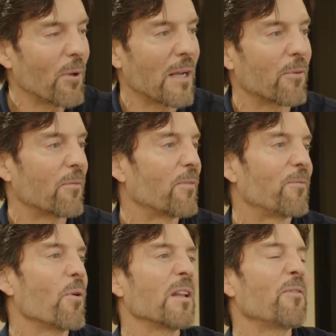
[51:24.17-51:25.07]
whatever,
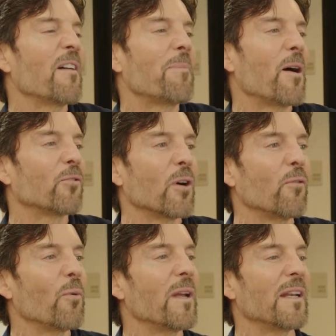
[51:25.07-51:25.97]
45 pounds
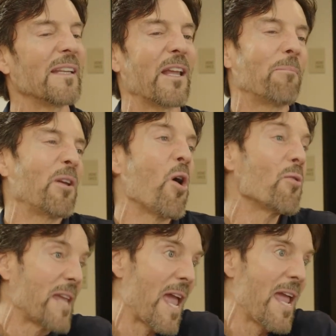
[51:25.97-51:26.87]
overweight and be
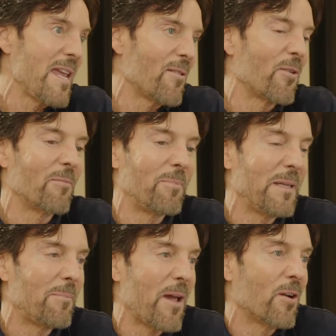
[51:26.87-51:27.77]
okay or
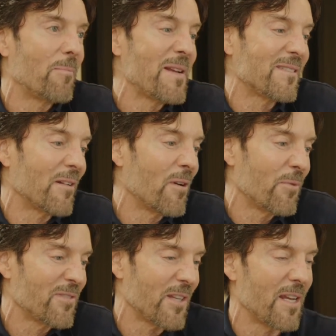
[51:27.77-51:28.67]
be better based on what
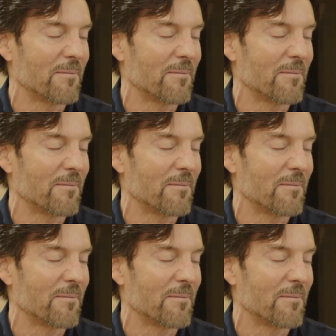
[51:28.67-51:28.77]
we're saying.